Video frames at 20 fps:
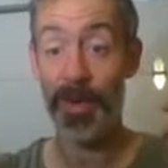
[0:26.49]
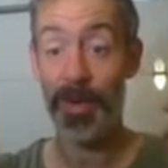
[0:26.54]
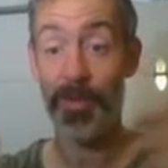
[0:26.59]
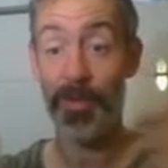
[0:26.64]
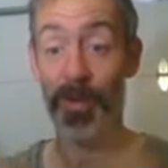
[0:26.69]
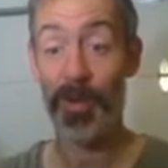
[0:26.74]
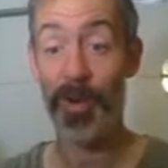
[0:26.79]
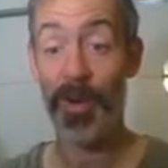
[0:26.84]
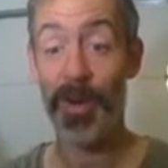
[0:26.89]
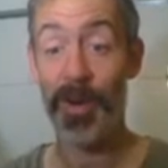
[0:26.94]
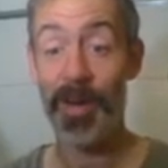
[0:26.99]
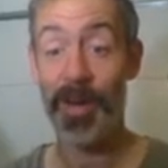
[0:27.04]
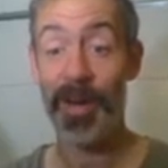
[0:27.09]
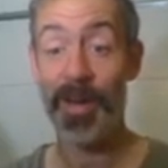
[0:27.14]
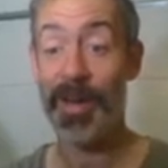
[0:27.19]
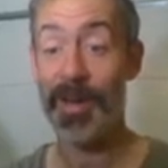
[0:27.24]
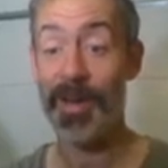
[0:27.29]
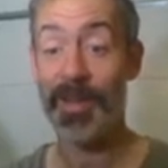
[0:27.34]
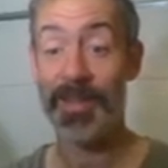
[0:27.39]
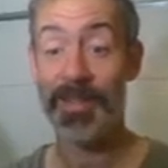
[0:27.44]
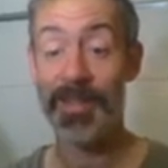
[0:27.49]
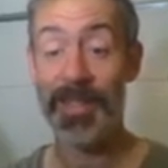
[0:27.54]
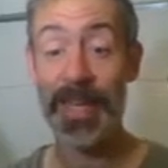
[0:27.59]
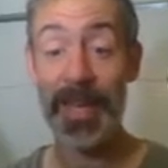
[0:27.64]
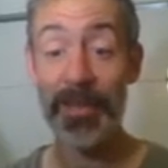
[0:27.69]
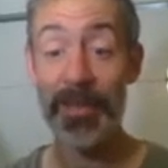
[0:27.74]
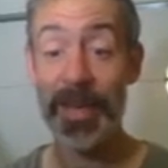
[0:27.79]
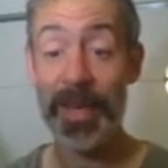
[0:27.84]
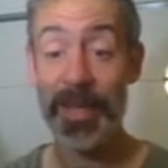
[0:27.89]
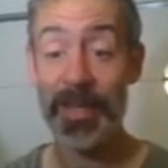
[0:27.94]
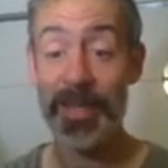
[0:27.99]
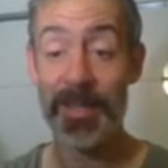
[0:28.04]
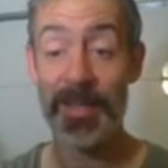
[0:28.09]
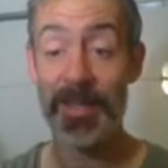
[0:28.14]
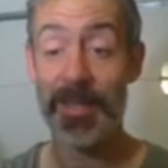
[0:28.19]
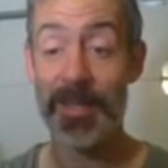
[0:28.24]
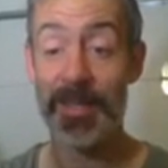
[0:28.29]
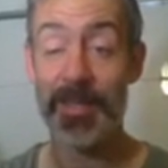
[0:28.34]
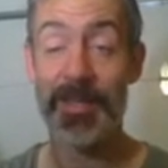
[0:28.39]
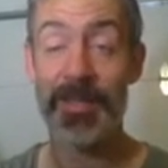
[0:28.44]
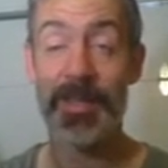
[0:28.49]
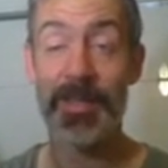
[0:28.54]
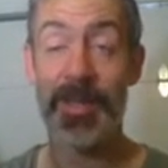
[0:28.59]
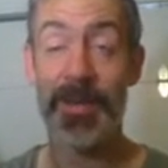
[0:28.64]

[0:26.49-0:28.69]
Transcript: over significant distance,